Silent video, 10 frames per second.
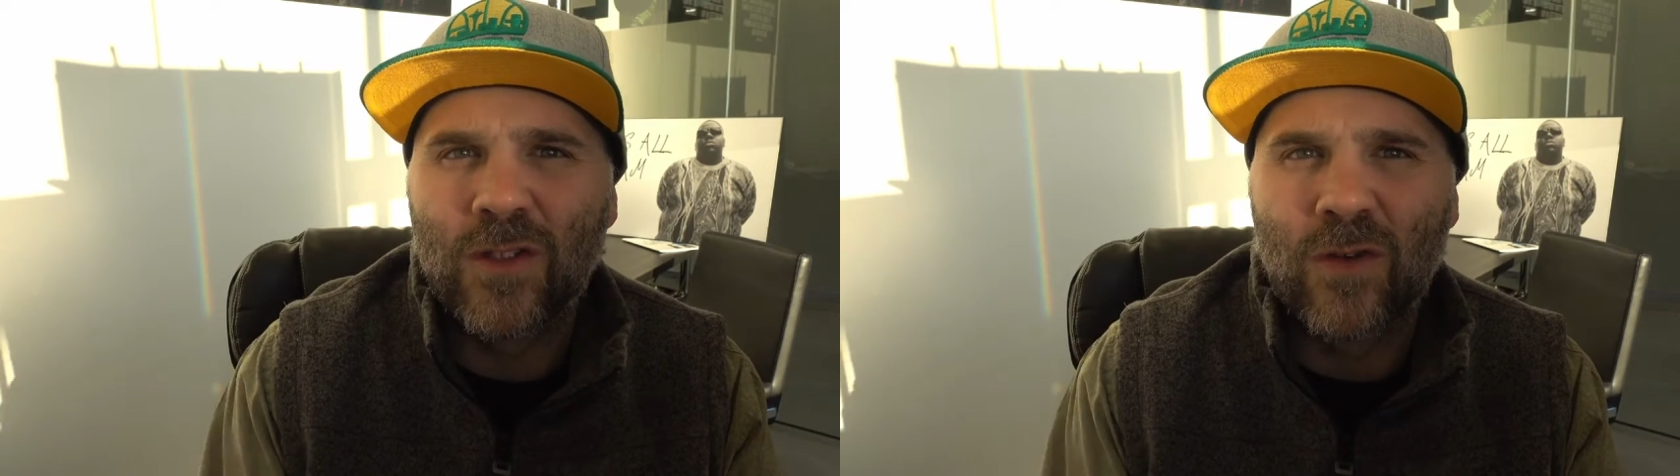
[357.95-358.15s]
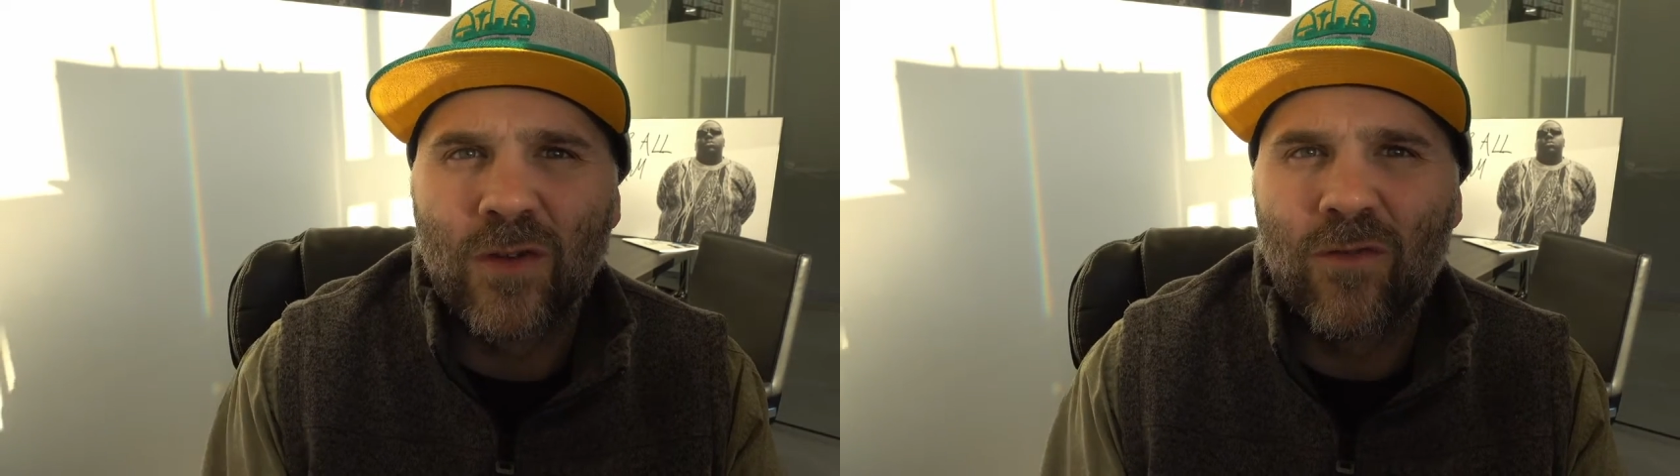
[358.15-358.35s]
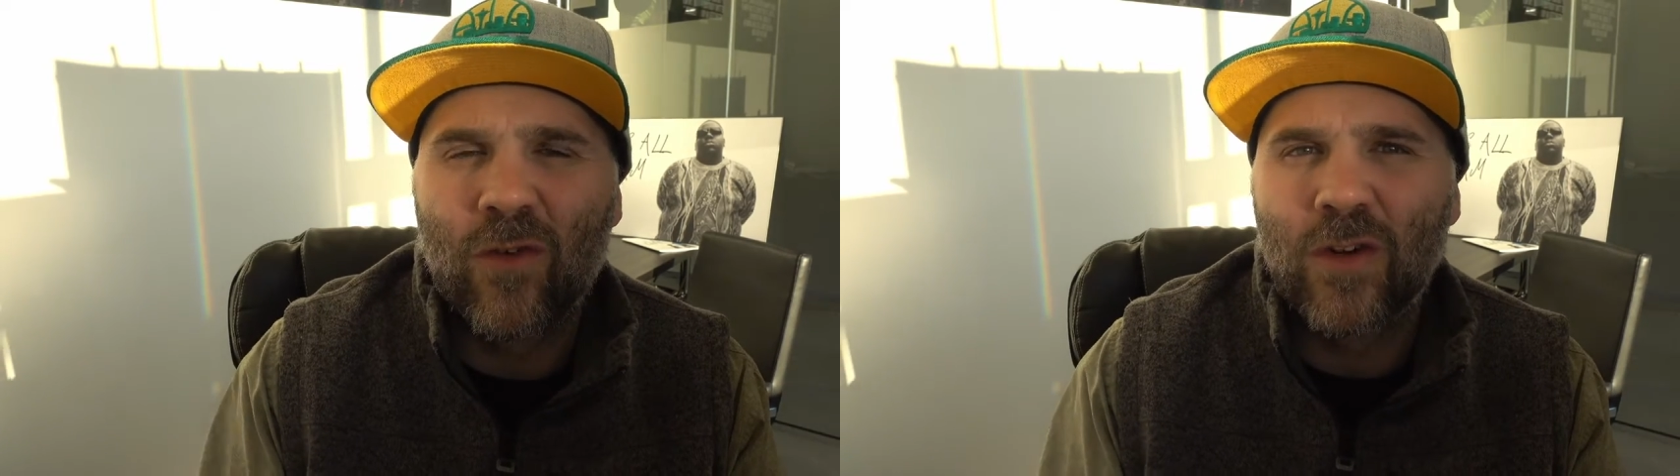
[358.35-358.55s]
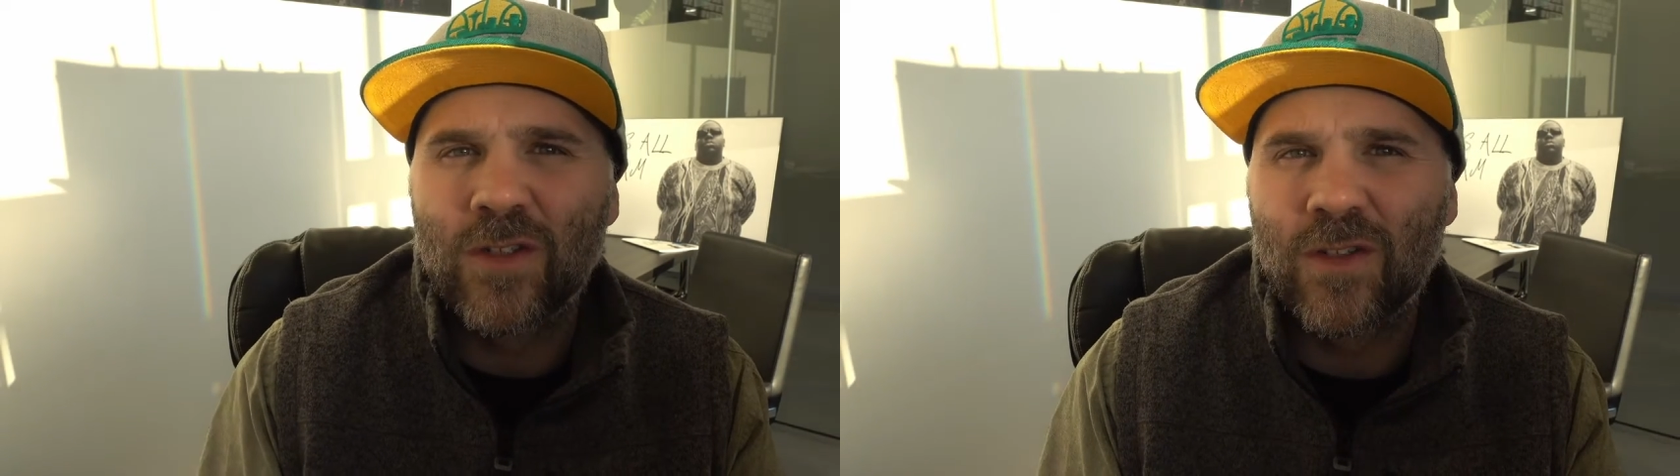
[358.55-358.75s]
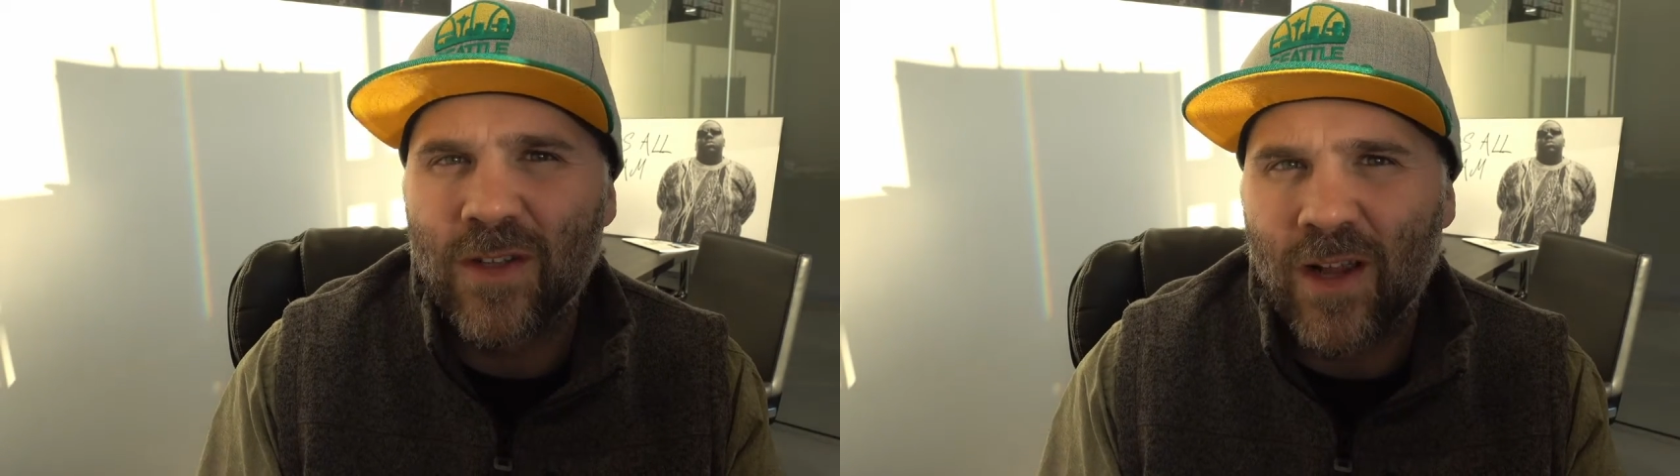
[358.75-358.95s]
So of course
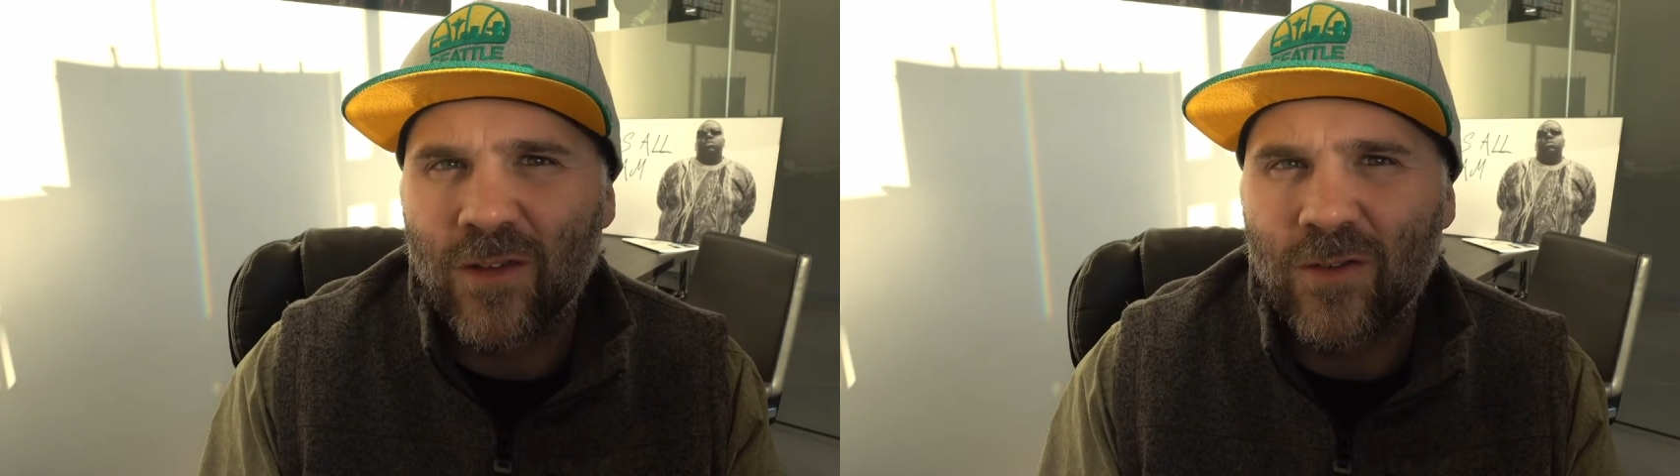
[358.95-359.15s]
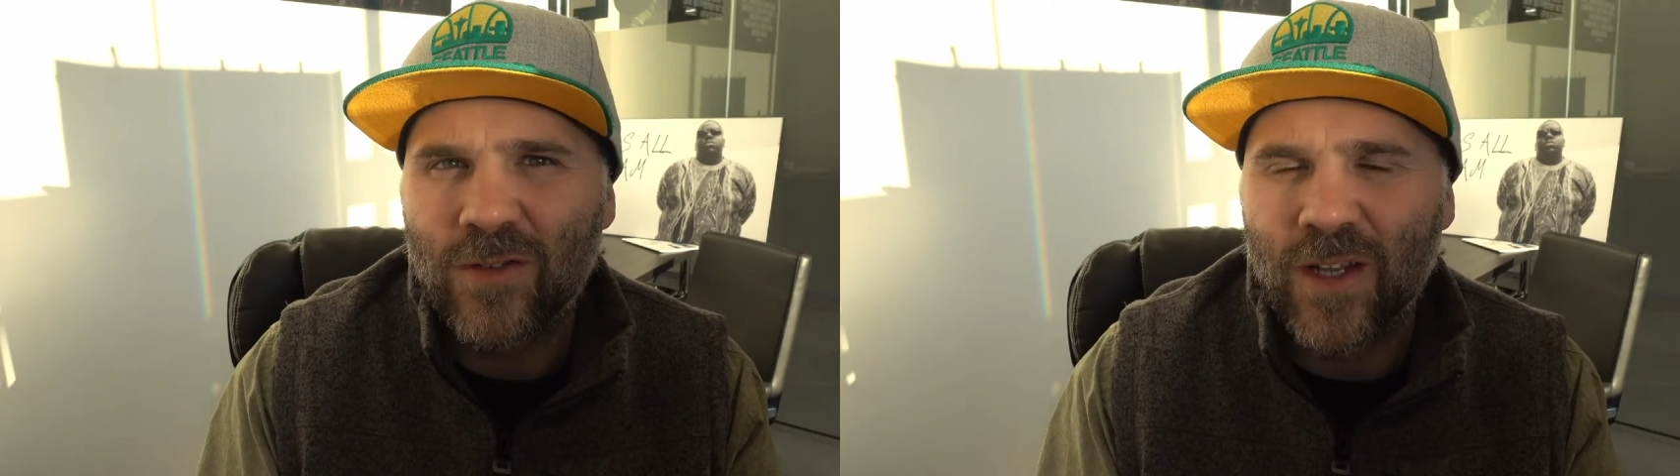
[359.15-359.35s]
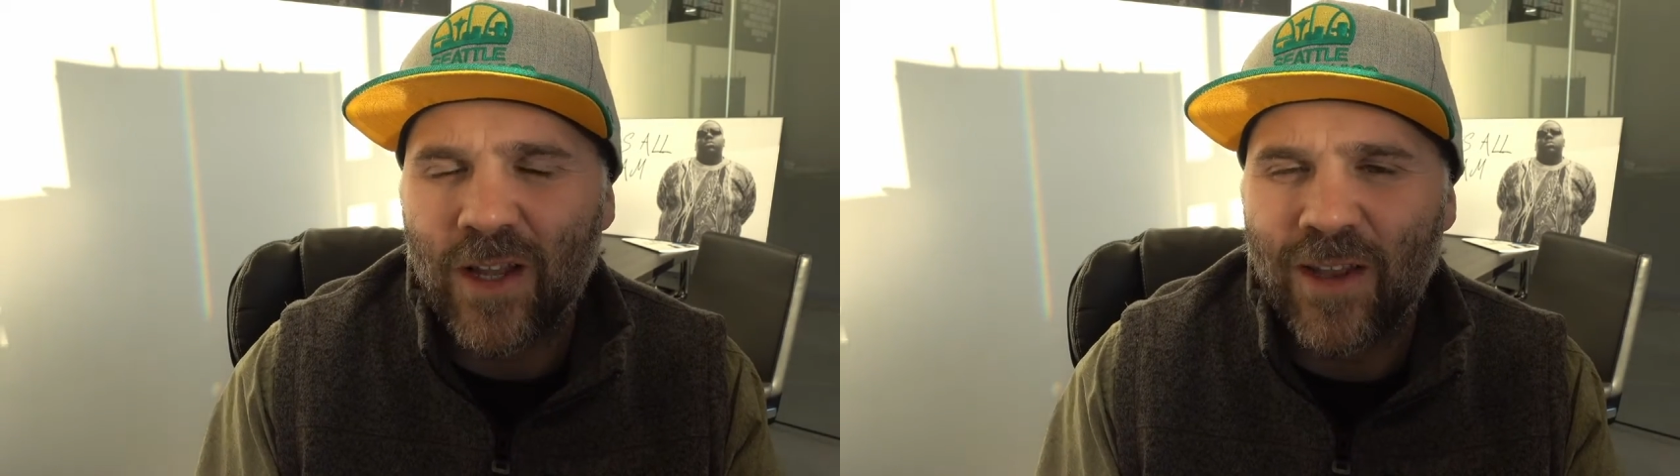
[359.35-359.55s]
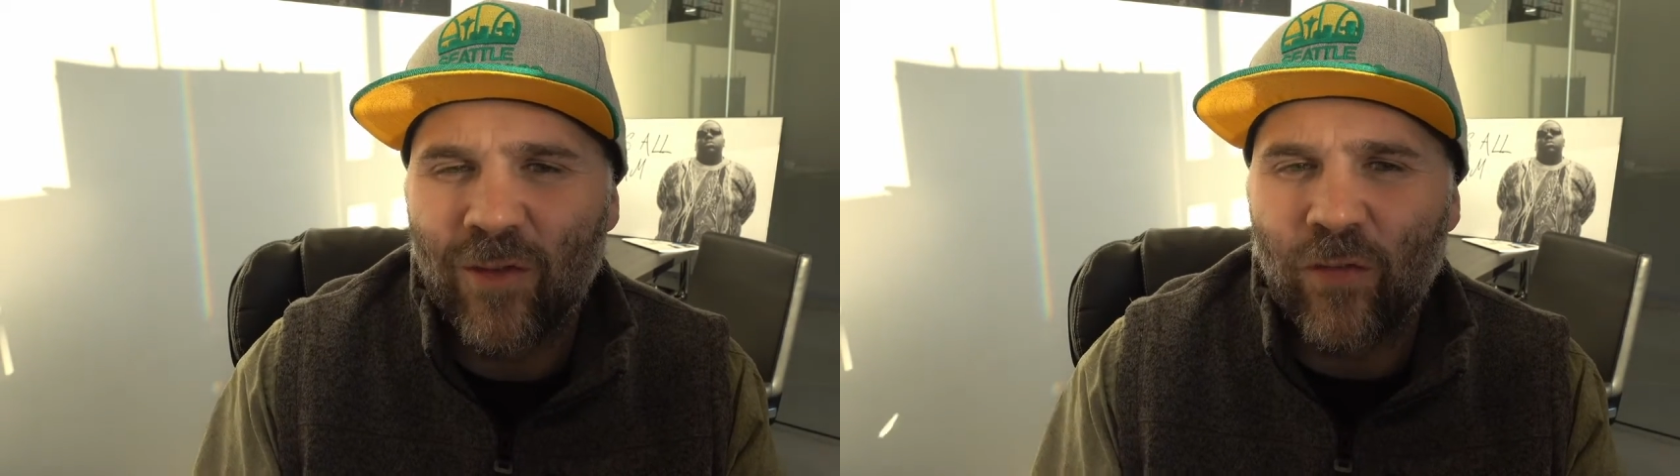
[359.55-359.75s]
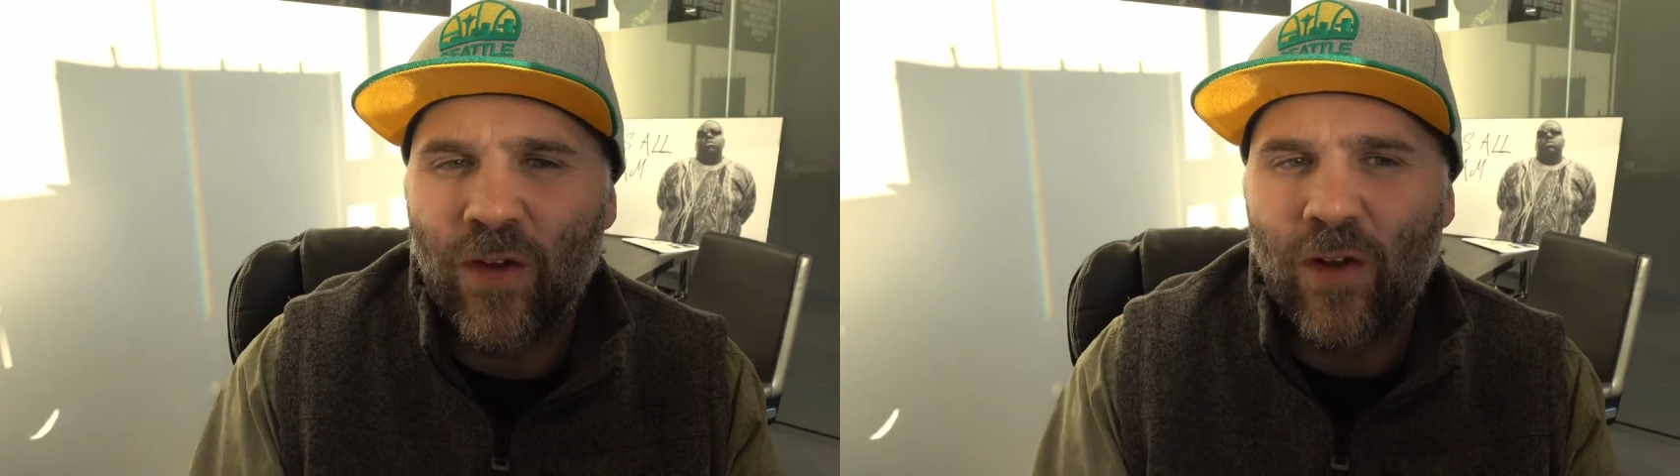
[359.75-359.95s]
on the technical side, you have
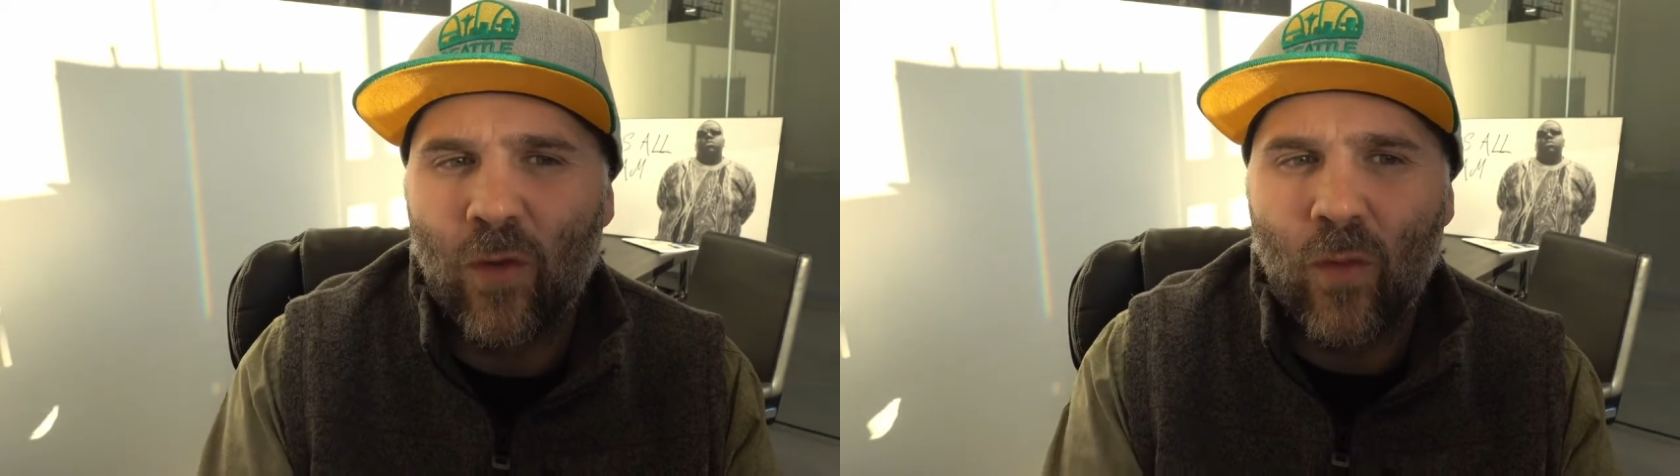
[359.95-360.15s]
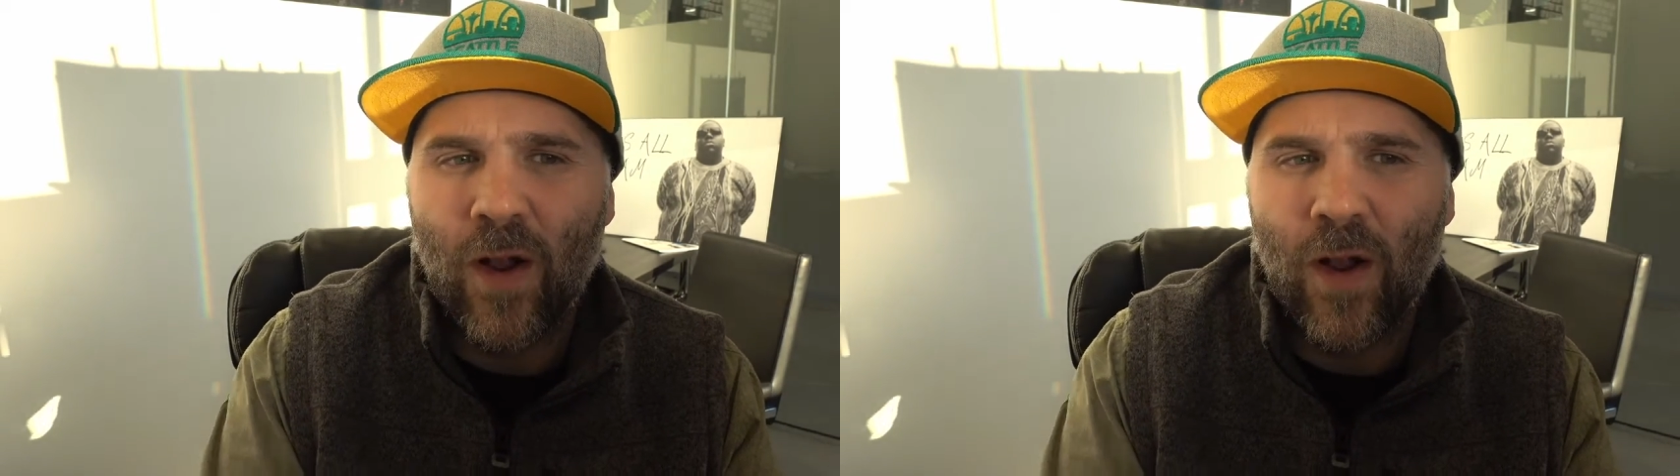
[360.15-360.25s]
to figure out